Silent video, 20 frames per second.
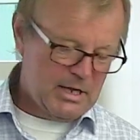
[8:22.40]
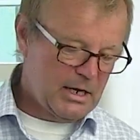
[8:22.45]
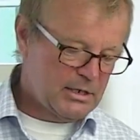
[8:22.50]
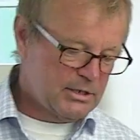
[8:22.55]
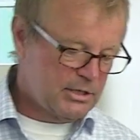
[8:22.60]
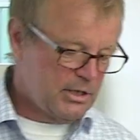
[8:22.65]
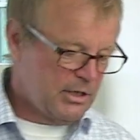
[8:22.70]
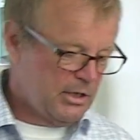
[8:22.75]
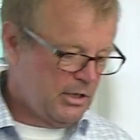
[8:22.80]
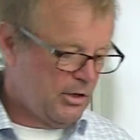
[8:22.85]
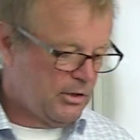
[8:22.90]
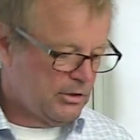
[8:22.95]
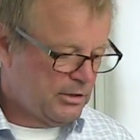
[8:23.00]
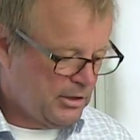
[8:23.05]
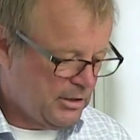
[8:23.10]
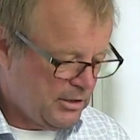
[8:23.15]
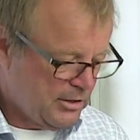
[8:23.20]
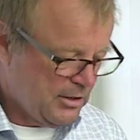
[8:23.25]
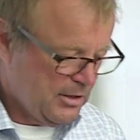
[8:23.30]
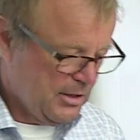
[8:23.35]
actually
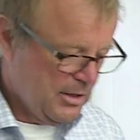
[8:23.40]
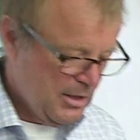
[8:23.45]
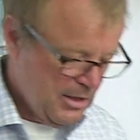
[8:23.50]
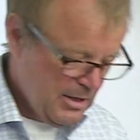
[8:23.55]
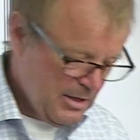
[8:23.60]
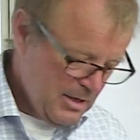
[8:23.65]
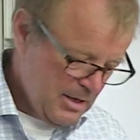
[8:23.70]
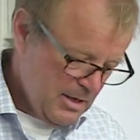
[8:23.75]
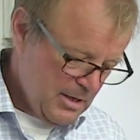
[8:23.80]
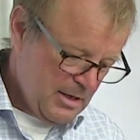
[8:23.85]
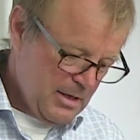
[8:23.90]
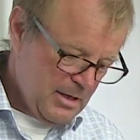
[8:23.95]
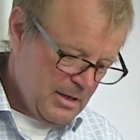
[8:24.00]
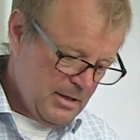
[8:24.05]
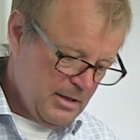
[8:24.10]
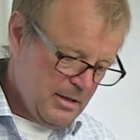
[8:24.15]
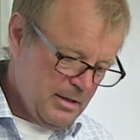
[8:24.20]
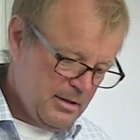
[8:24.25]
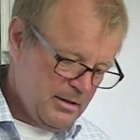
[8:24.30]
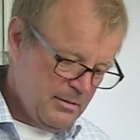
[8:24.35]
not
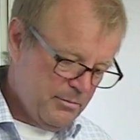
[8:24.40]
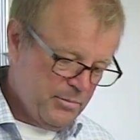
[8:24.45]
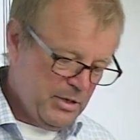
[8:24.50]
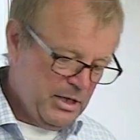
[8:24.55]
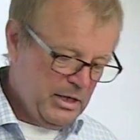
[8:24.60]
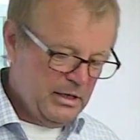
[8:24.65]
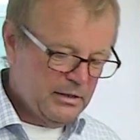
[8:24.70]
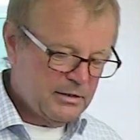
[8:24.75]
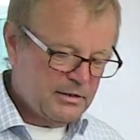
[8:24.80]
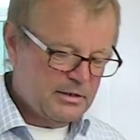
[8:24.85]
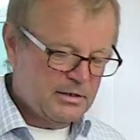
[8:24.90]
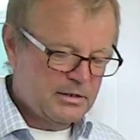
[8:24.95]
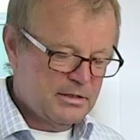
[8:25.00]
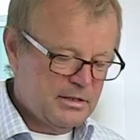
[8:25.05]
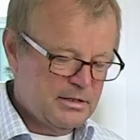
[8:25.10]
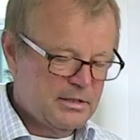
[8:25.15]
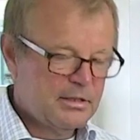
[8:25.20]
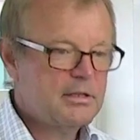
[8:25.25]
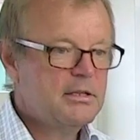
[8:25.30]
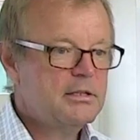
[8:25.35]
the biggest
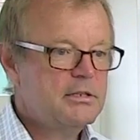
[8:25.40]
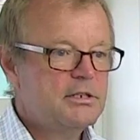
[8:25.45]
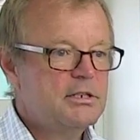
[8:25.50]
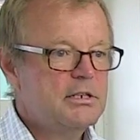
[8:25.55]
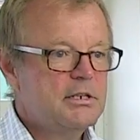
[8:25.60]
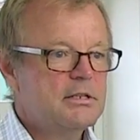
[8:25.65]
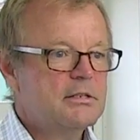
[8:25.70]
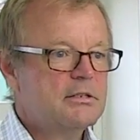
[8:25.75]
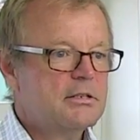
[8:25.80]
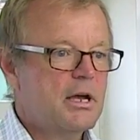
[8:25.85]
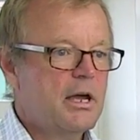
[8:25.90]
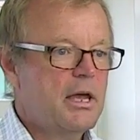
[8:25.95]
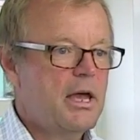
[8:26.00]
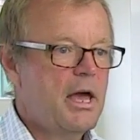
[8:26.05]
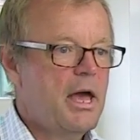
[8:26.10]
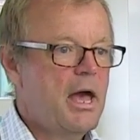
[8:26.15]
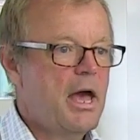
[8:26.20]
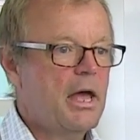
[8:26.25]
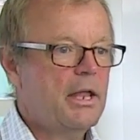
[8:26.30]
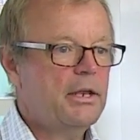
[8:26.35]
jeans I
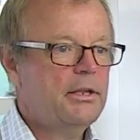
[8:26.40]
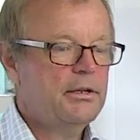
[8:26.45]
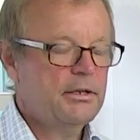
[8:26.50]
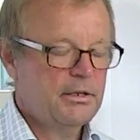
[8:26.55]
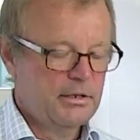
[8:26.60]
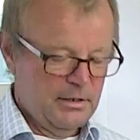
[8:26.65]
had.